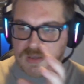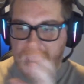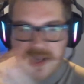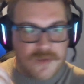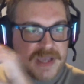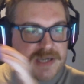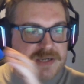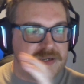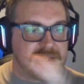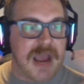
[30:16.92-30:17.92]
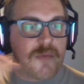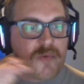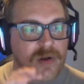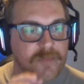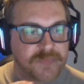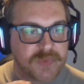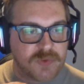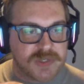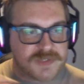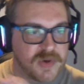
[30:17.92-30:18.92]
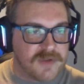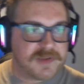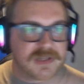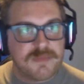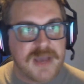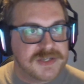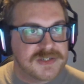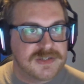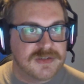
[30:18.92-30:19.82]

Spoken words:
animated camera, which perfectly matched.